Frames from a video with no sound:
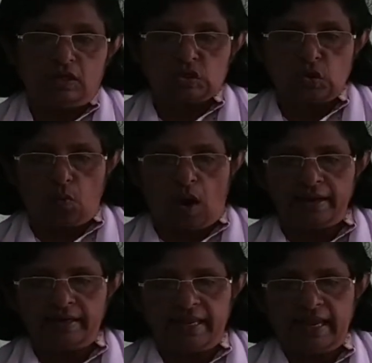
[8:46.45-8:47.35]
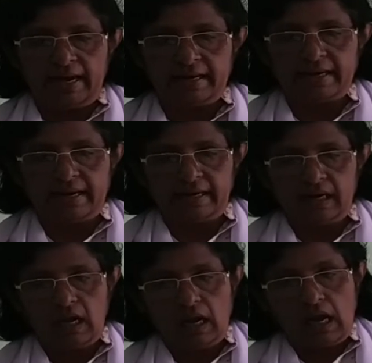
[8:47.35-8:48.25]
So what they had done,
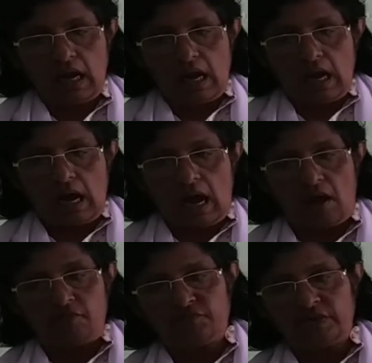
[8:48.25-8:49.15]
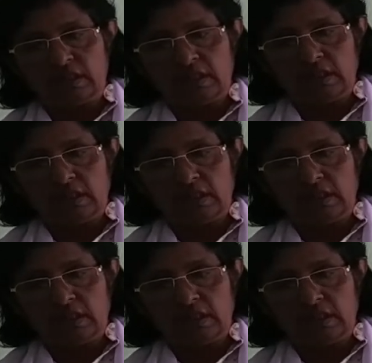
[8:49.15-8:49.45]
after